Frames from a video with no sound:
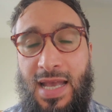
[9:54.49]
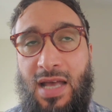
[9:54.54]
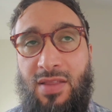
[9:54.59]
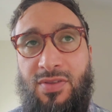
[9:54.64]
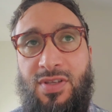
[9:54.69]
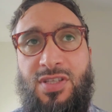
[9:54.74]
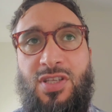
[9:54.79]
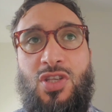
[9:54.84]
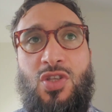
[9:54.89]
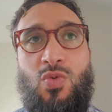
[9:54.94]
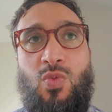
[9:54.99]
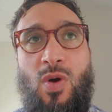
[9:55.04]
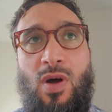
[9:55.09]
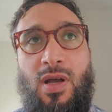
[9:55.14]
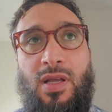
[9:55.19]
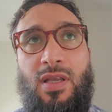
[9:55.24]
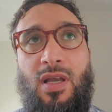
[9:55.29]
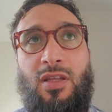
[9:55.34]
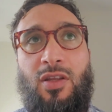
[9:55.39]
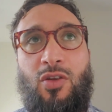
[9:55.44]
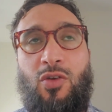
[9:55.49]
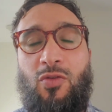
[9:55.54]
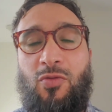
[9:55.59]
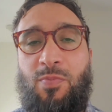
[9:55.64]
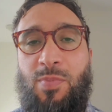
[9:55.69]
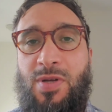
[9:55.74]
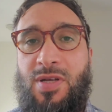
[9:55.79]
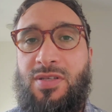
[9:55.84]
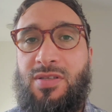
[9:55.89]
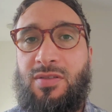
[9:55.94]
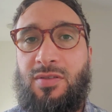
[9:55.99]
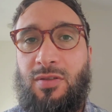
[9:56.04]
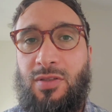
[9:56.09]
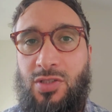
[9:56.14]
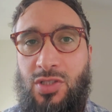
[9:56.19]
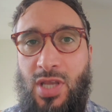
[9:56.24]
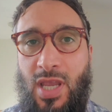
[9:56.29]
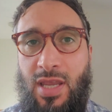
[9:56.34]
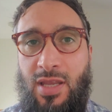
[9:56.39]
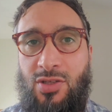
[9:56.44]
And this is why a lot of personal
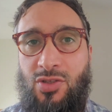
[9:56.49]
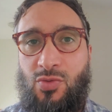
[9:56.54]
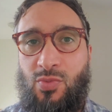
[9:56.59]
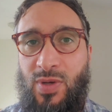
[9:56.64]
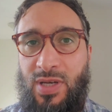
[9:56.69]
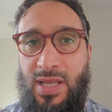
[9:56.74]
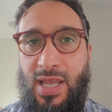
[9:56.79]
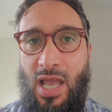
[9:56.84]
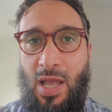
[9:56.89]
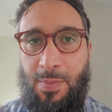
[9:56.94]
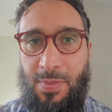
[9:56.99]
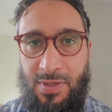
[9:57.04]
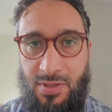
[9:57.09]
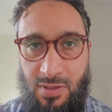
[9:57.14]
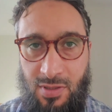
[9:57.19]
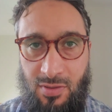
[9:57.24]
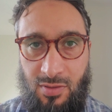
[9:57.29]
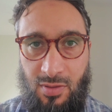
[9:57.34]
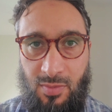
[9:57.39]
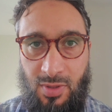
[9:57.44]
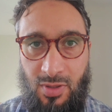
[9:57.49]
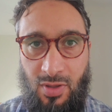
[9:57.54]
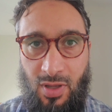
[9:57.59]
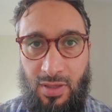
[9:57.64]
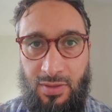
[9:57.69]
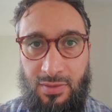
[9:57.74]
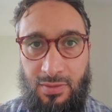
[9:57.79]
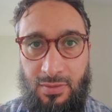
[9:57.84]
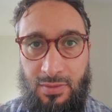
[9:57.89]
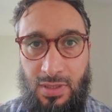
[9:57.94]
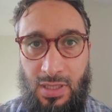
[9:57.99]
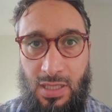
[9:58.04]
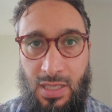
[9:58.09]
change really happens in Ramadan.